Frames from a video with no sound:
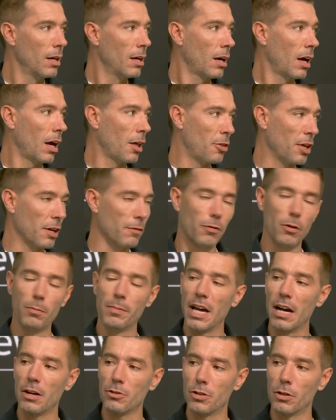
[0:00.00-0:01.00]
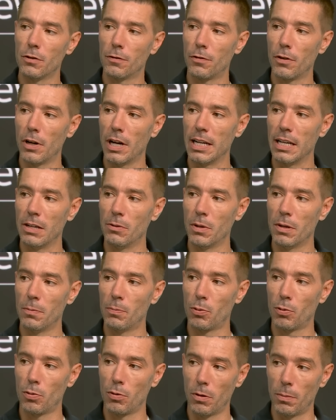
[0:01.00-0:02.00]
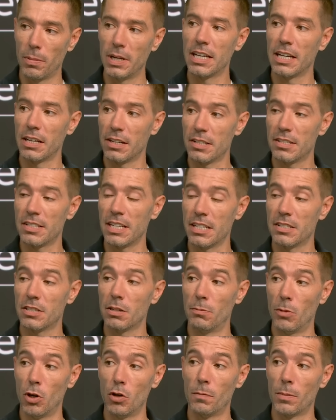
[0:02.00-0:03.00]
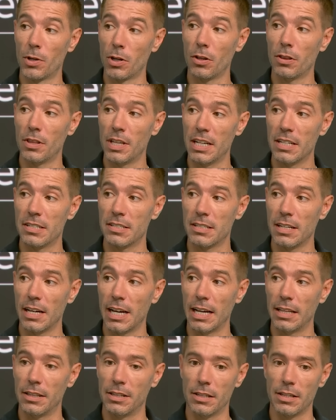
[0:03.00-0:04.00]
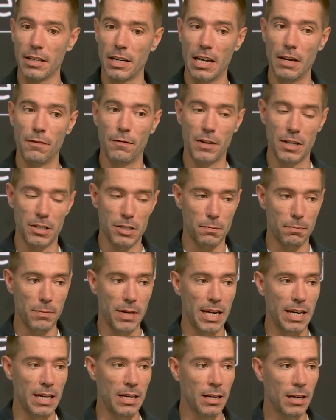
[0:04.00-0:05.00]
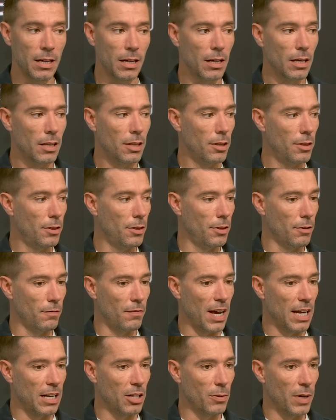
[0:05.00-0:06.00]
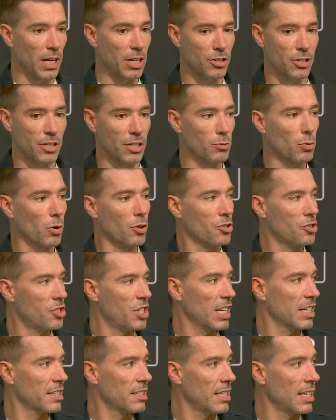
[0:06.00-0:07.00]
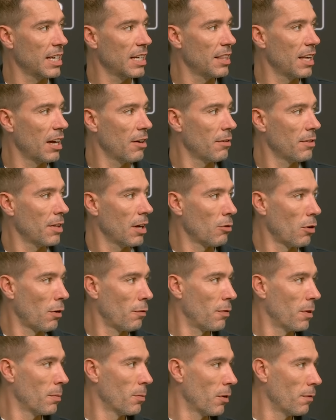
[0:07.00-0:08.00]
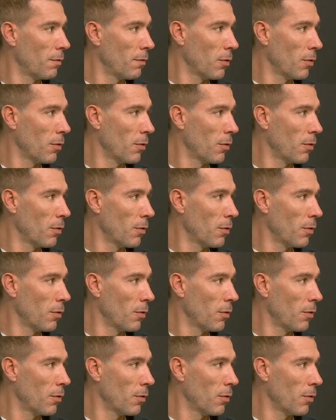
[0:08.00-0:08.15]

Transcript: I think from now till Friday, we're probably going to see some movement on this. And if it's me, the valuation is, what, 60? They're offering, what,